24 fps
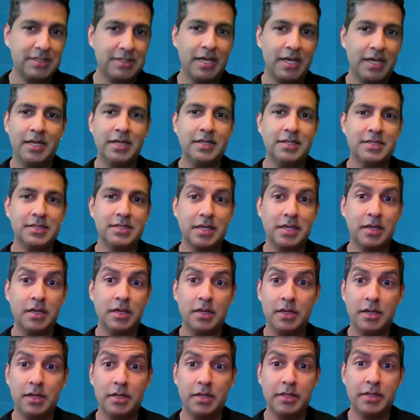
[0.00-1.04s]
has
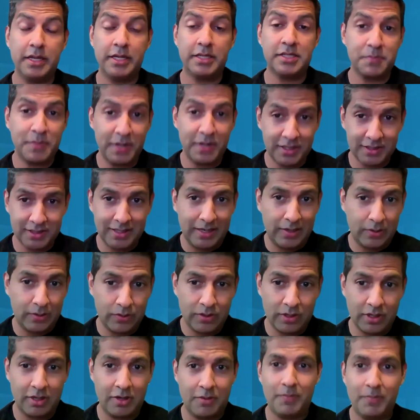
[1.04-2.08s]
an expected
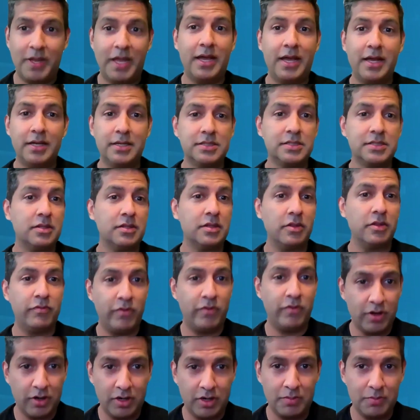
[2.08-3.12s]
outcome, has the
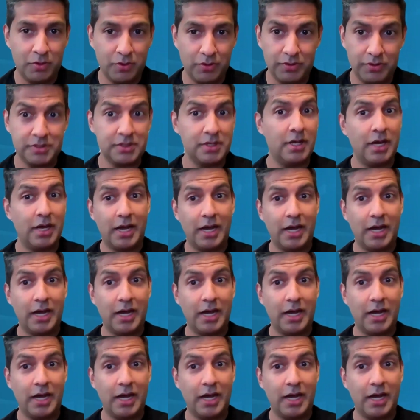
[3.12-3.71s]
variables,